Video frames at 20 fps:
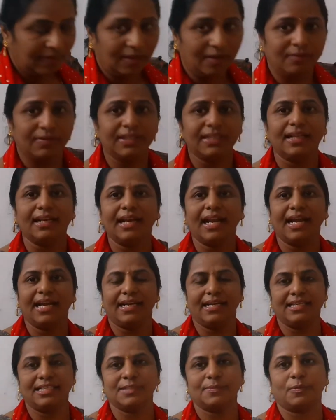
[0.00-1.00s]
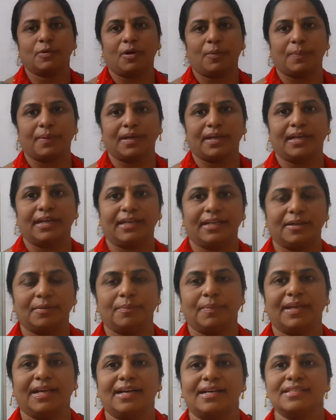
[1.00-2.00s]
When the light is propagating
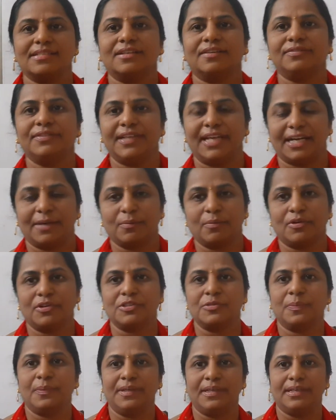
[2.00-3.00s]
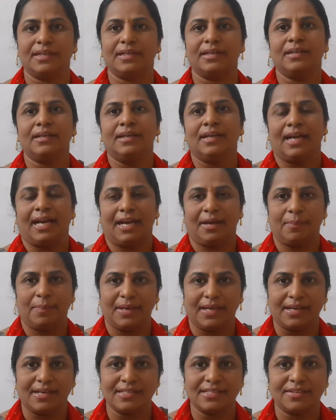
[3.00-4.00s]
because of the atmosphere and
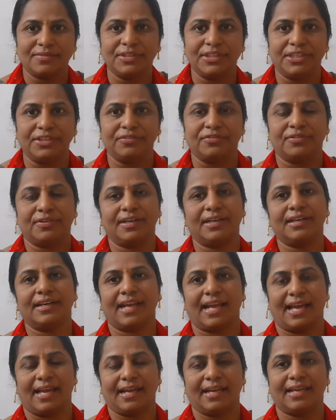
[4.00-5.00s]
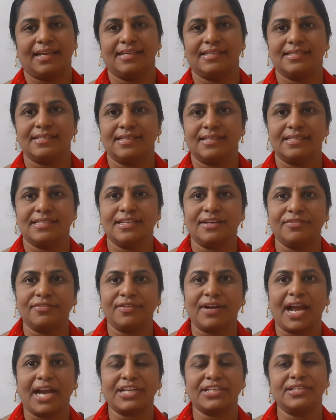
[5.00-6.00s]
because of the different cases,
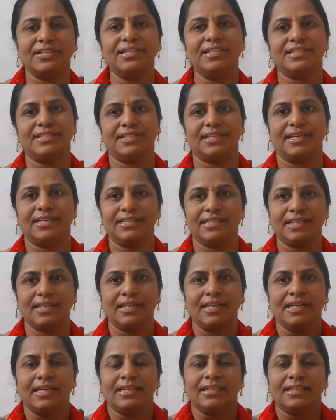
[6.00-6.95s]
refraction is changing,